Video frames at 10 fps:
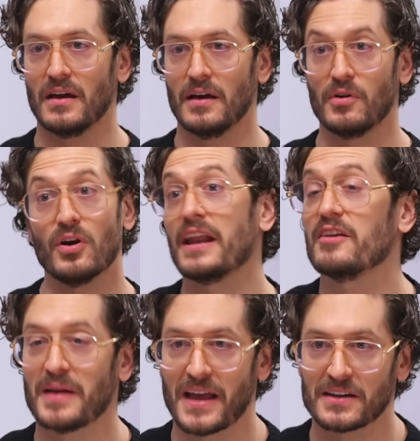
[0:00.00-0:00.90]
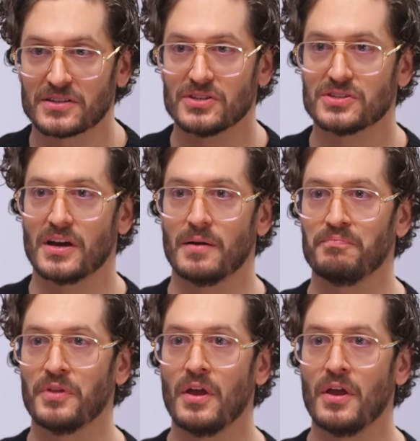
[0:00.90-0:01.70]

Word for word: um, or any of my actors, um,